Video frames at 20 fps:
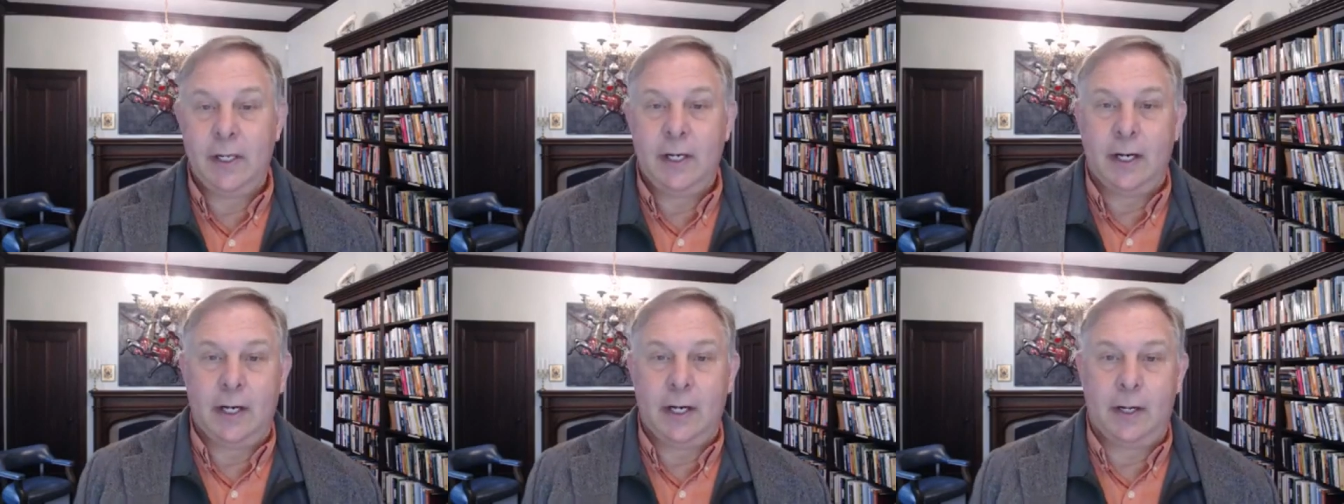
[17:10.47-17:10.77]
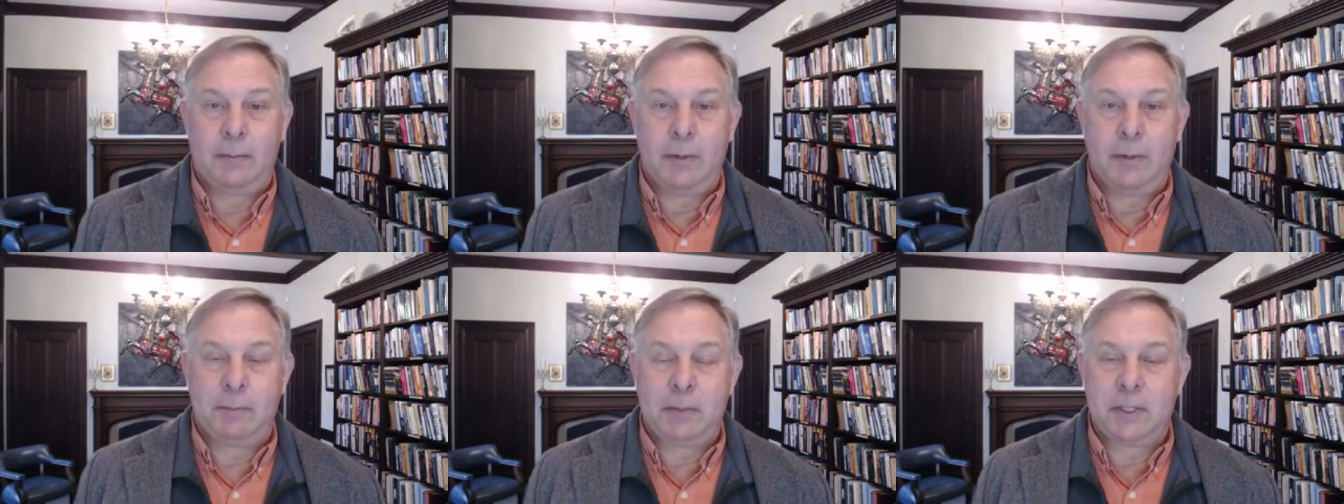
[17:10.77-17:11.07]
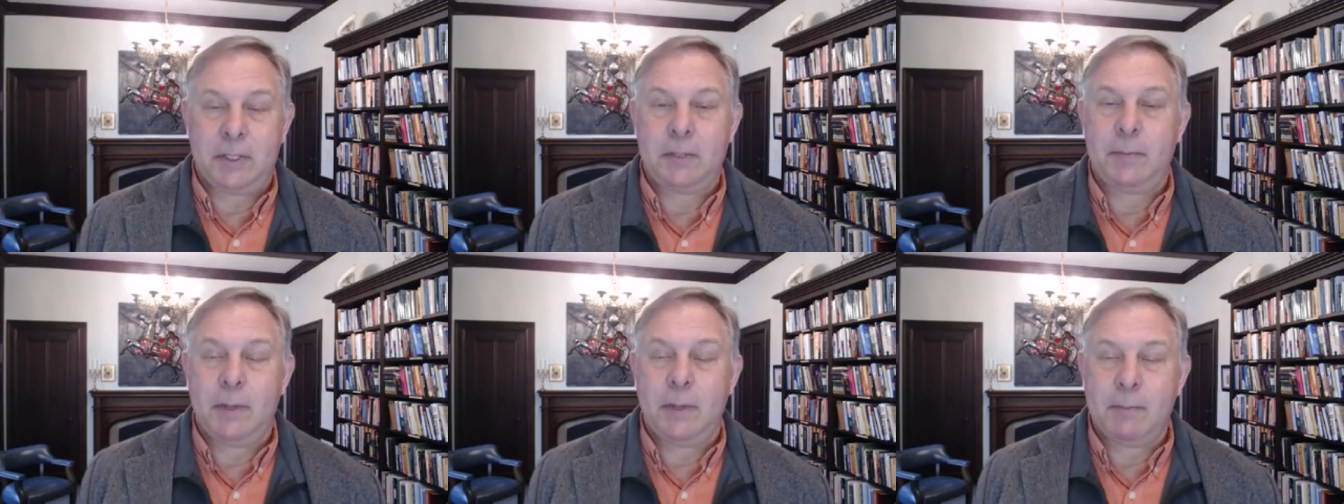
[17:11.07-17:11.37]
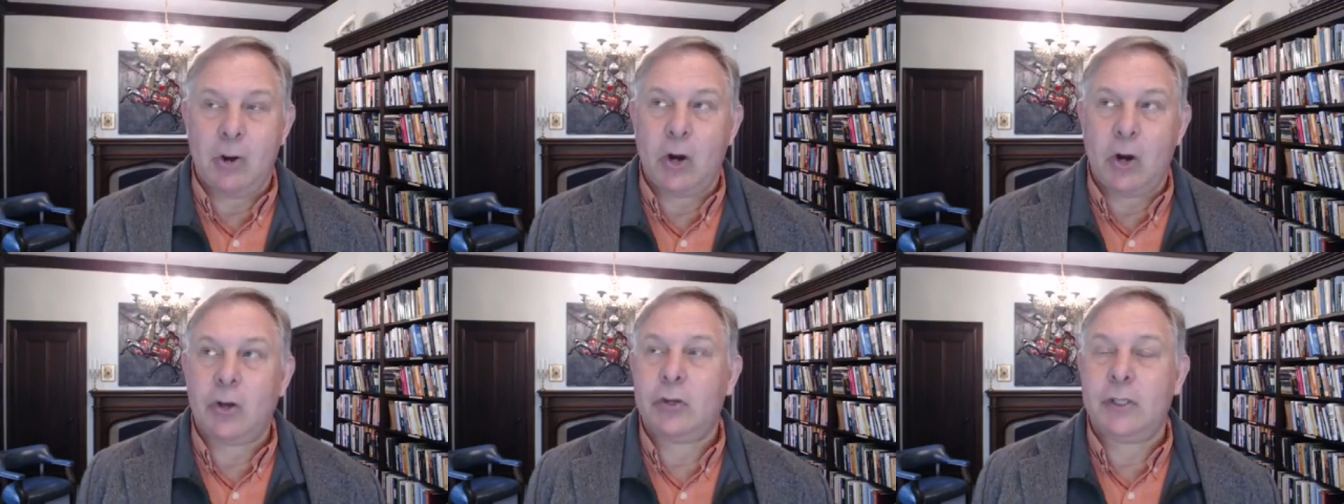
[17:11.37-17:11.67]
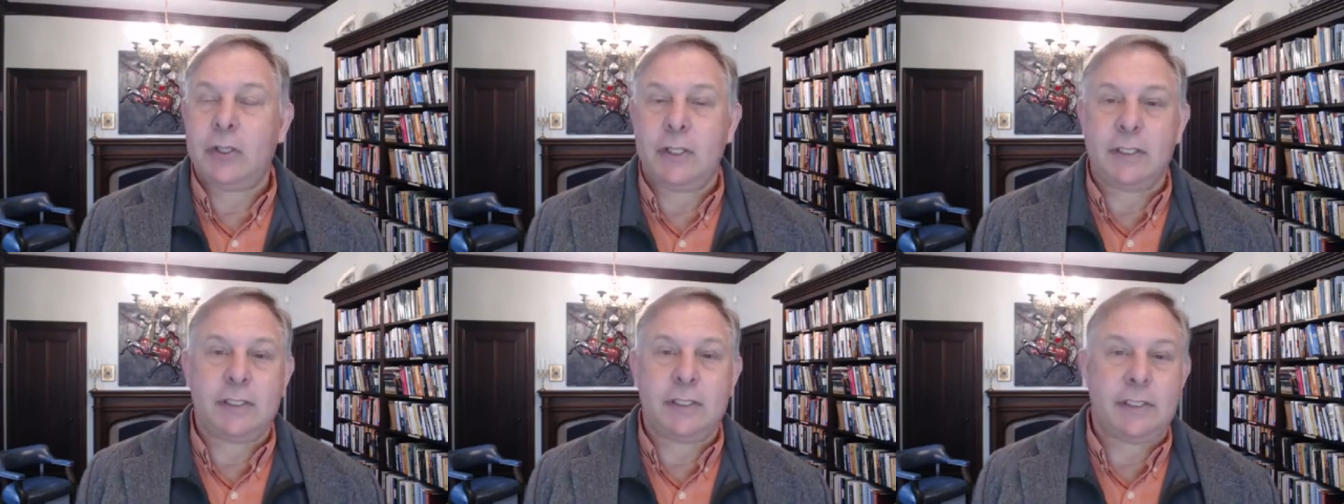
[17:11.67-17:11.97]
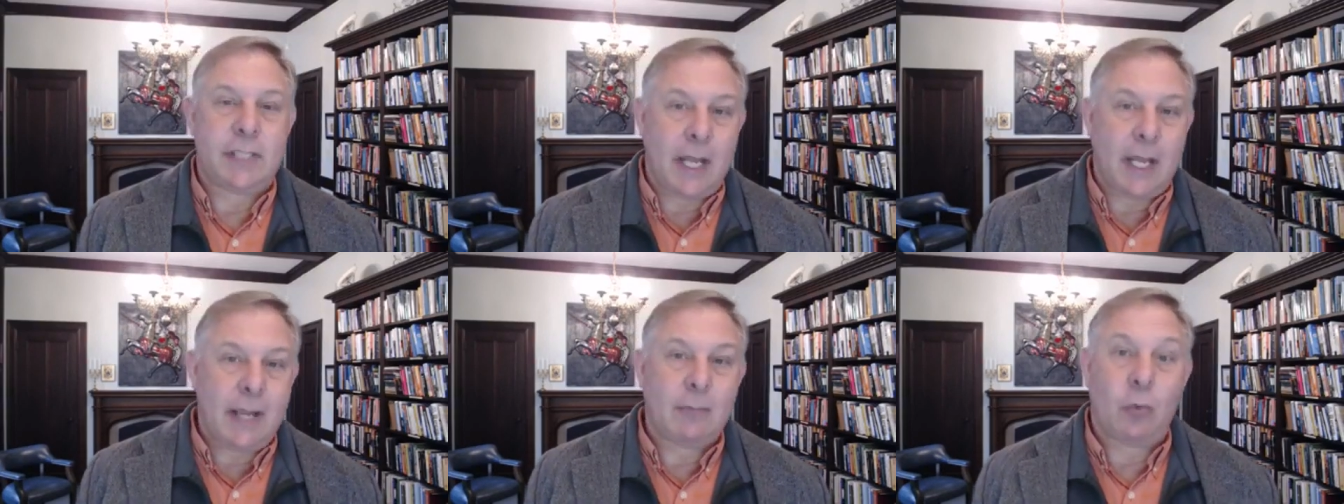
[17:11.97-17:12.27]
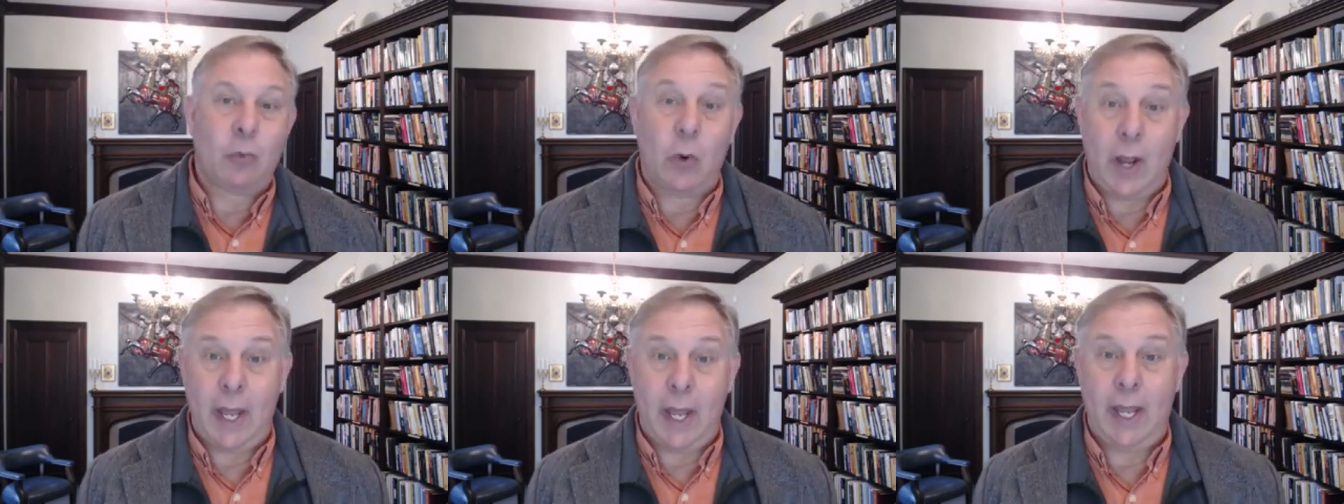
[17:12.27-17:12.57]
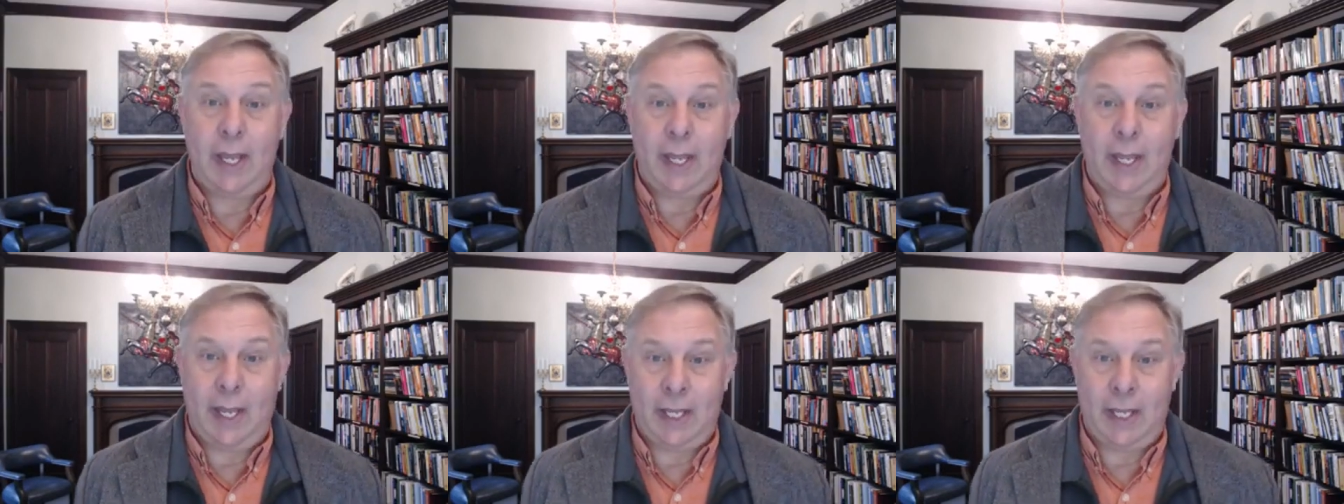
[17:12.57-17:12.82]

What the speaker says: but to be martyred in the same way